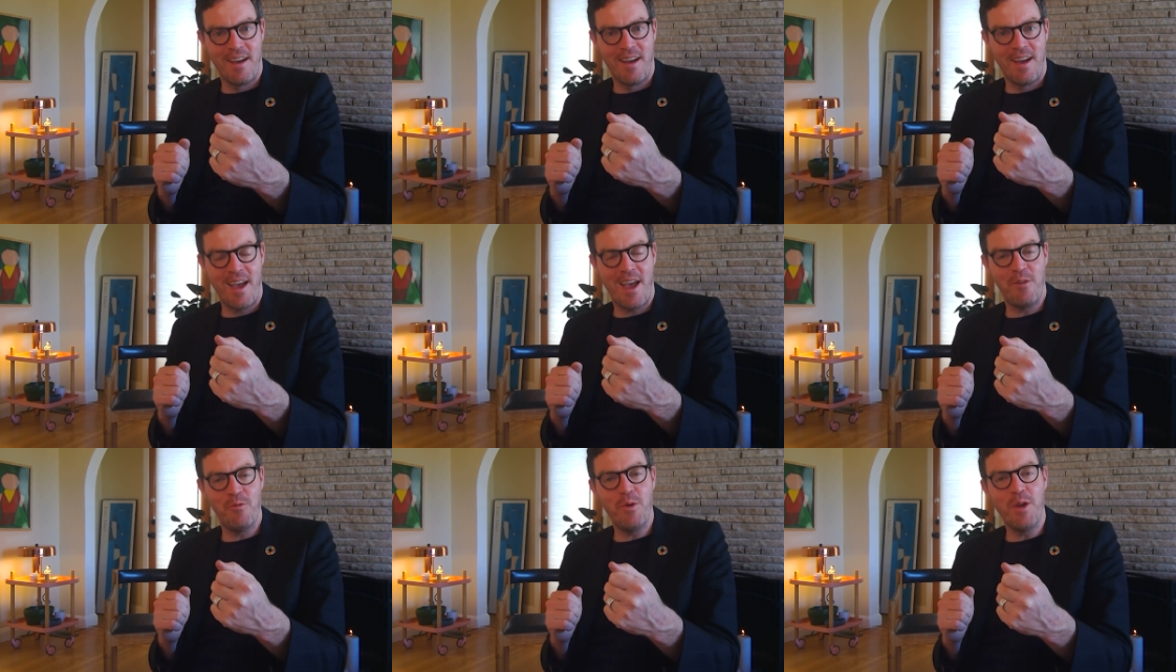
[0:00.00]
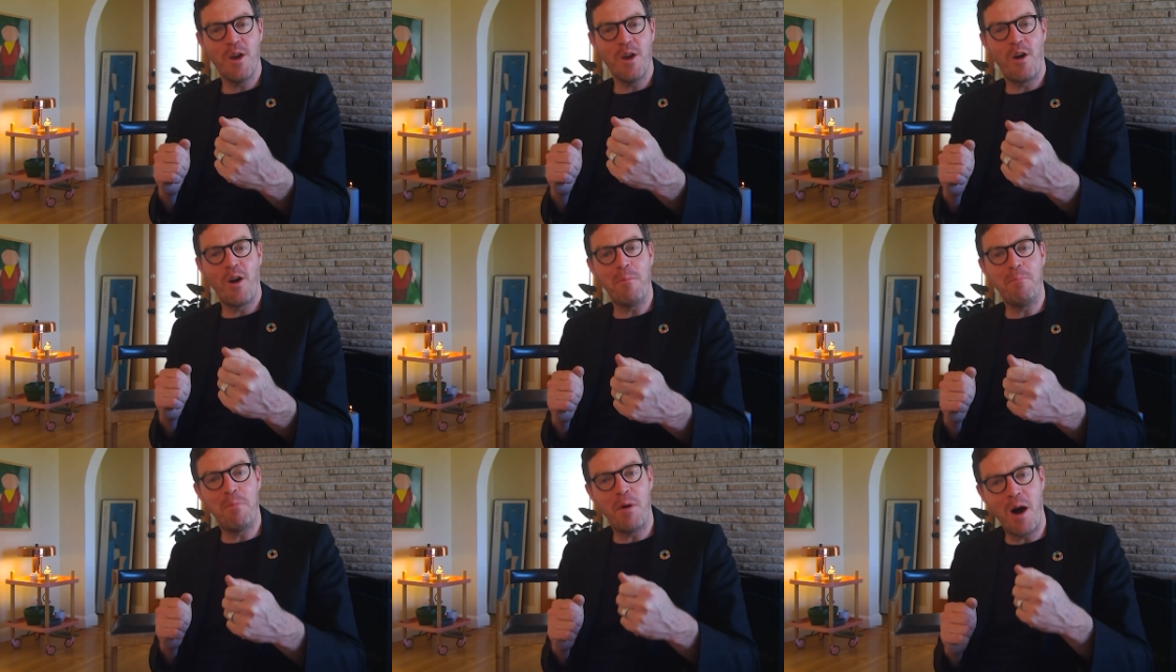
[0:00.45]
And we
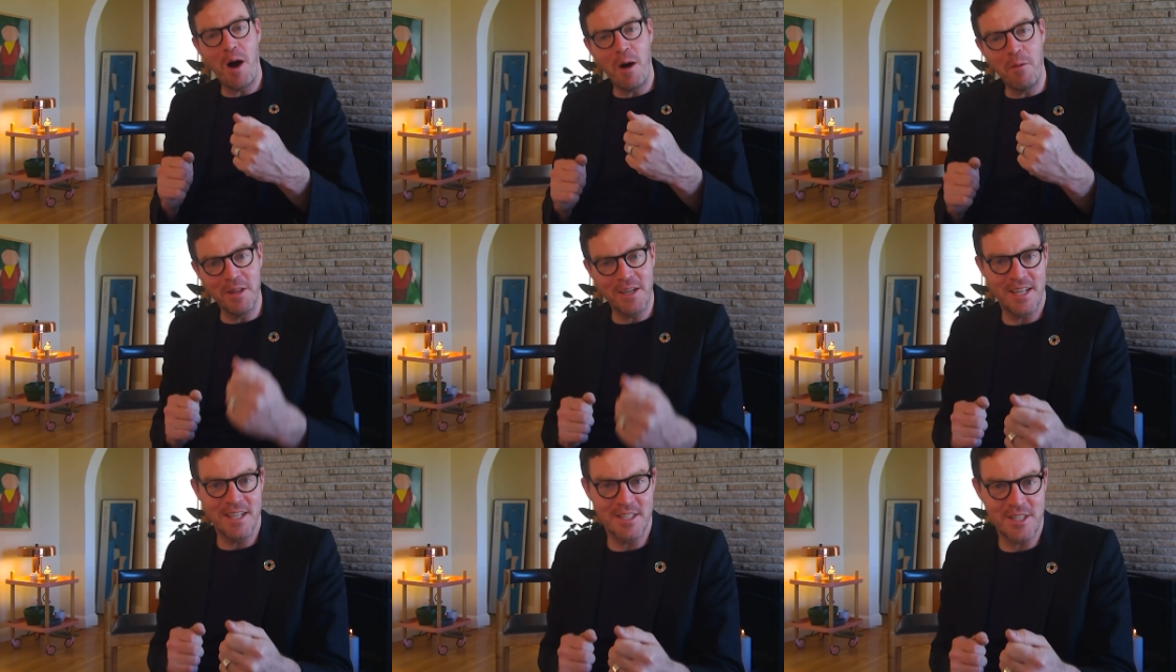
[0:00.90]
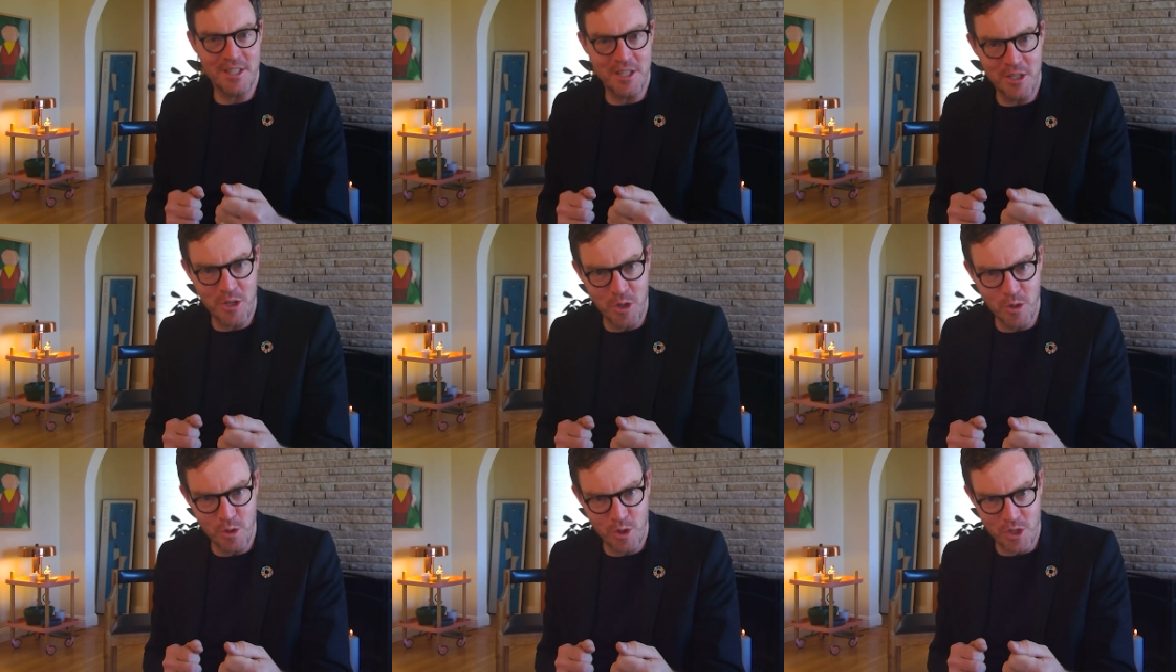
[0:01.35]
are a public
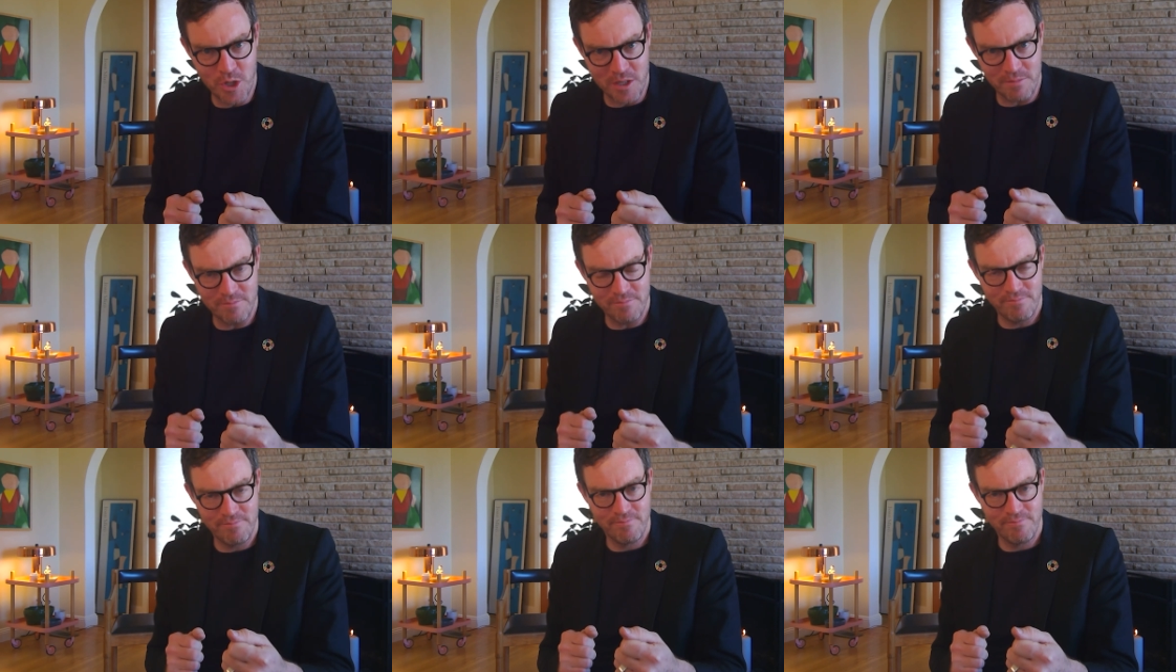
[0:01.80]
institution